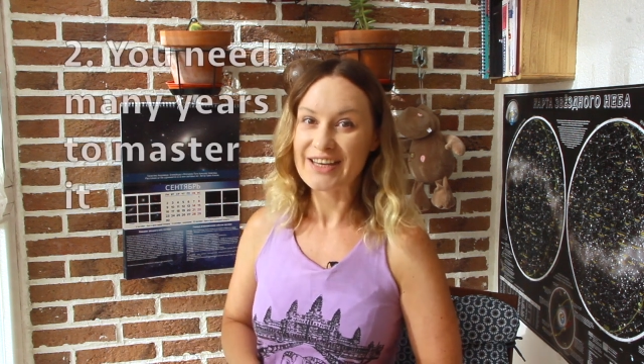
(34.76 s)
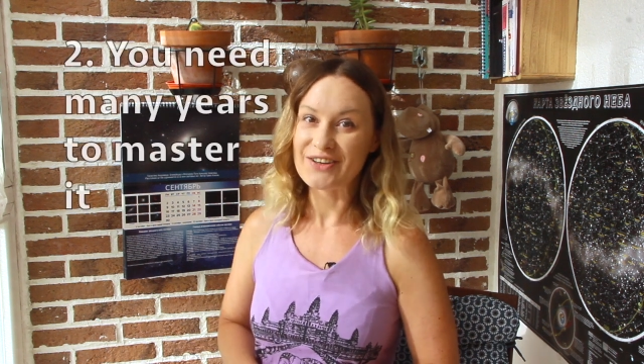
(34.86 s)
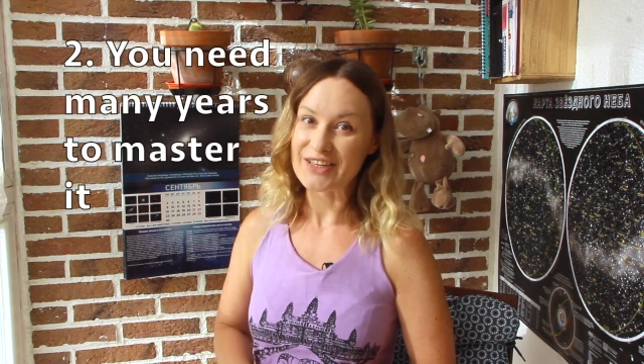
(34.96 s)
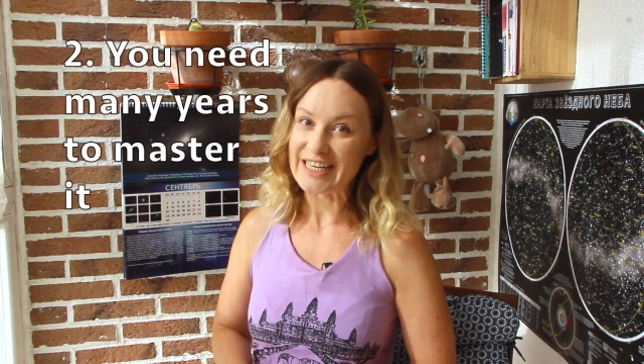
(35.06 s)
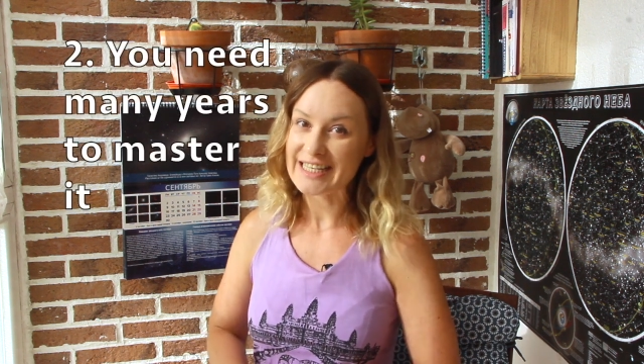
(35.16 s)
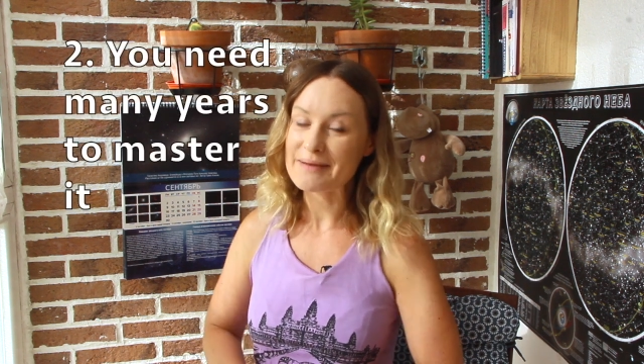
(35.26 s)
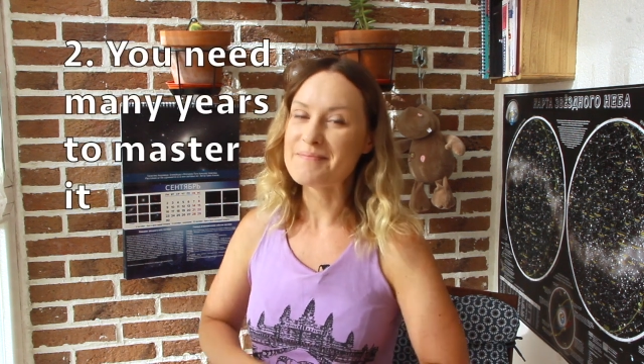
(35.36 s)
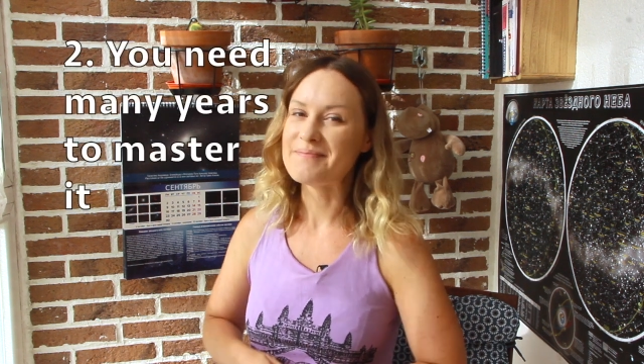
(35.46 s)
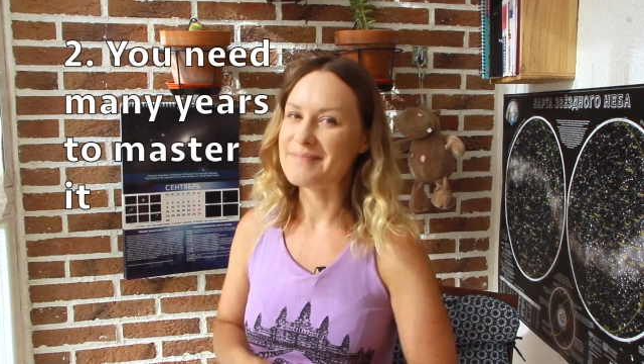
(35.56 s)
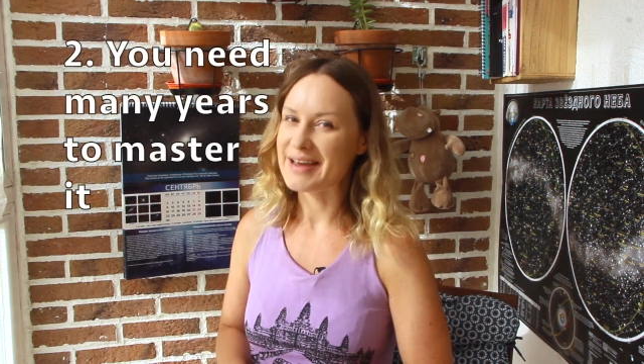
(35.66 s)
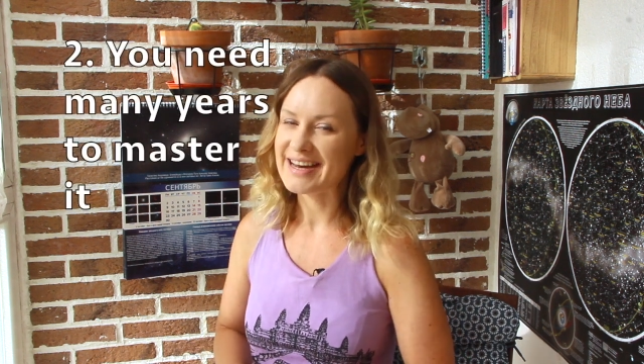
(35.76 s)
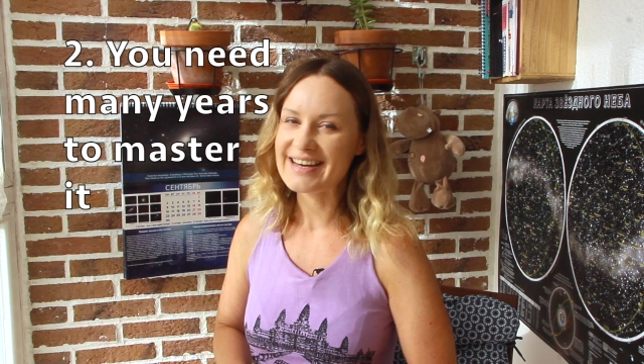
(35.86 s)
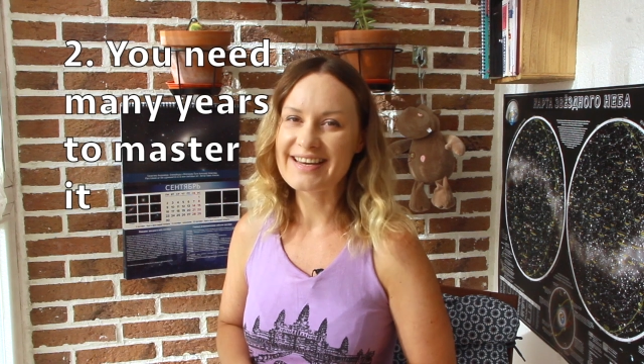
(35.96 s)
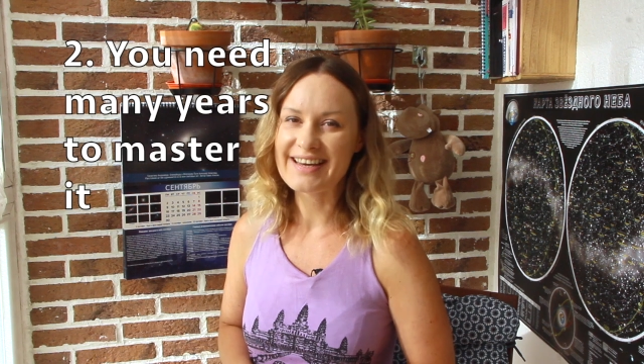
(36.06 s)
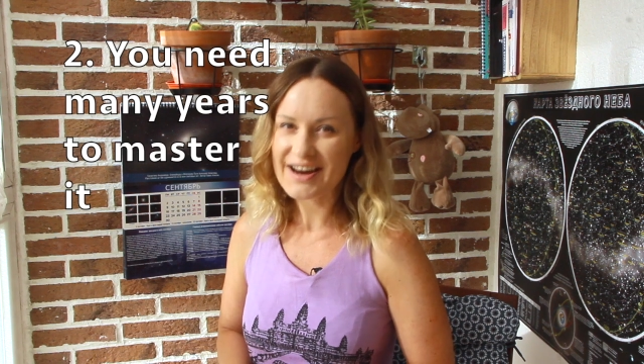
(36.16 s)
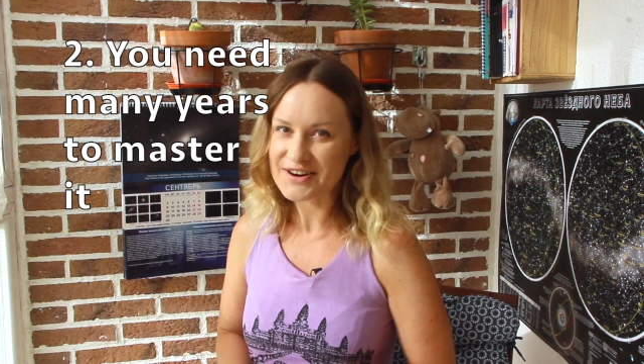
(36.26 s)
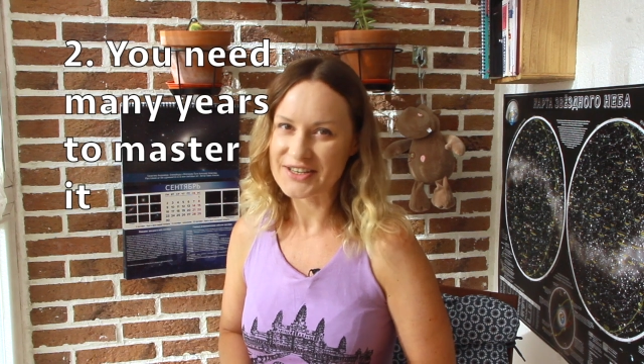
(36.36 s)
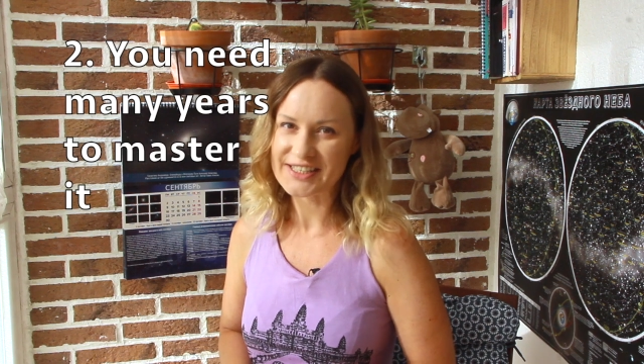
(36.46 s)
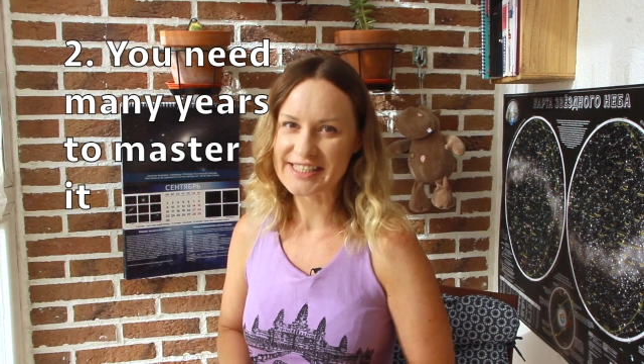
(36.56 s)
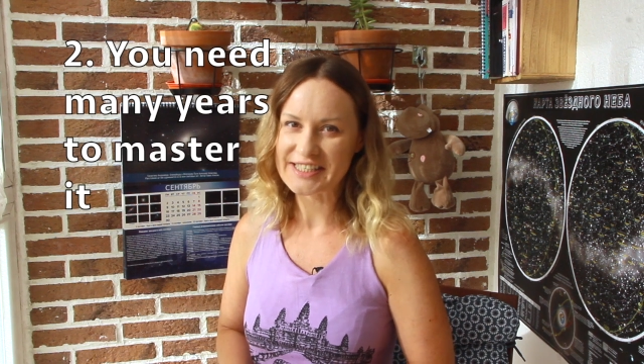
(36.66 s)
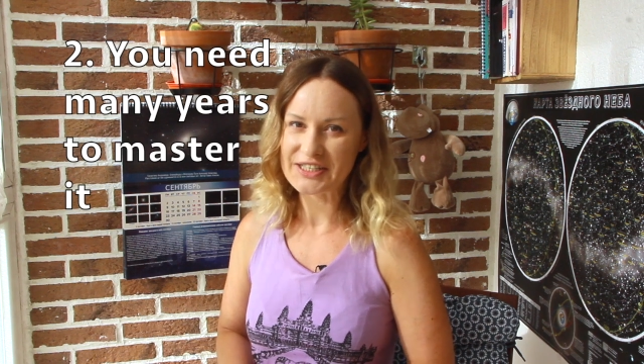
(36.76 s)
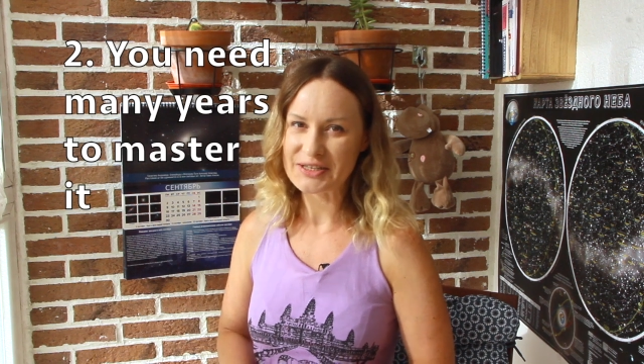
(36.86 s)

You need many years